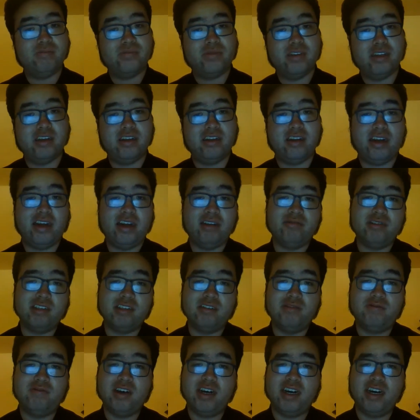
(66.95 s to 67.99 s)
Then I will
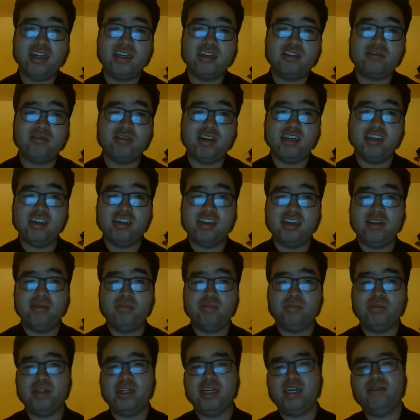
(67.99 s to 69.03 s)
divide credit and
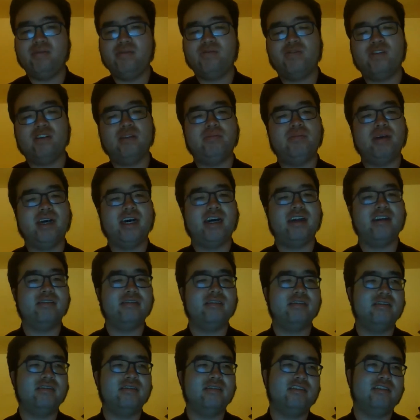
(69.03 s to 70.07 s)
blame for the battle
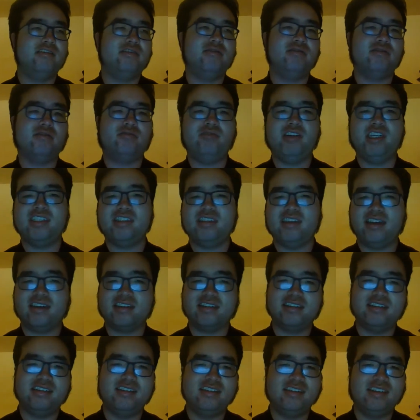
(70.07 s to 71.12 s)
into three
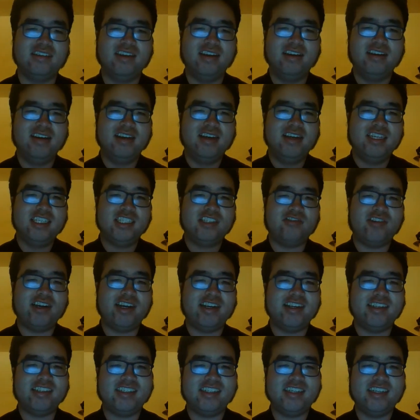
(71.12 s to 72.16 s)
sections:
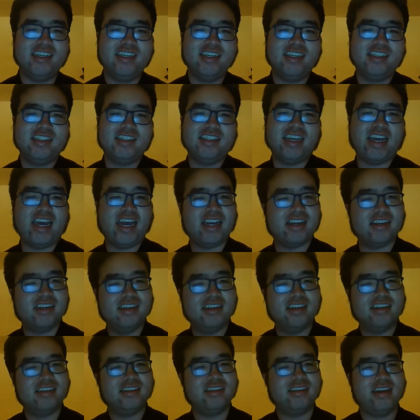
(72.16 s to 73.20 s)
strategy,
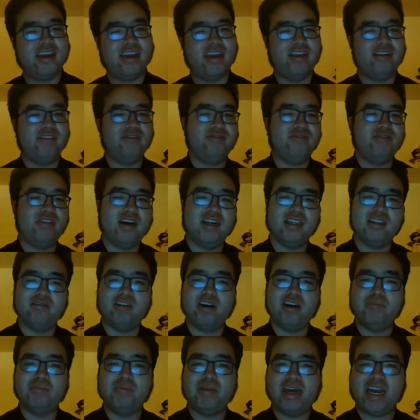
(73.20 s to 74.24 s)
tactics, and
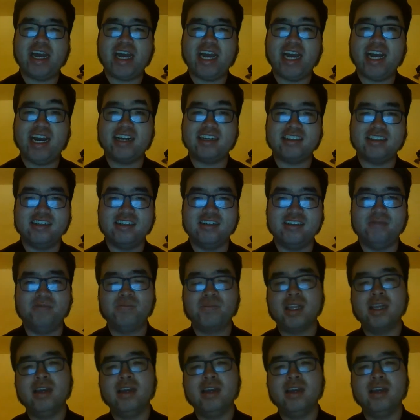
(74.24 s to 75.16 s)
follow-up action.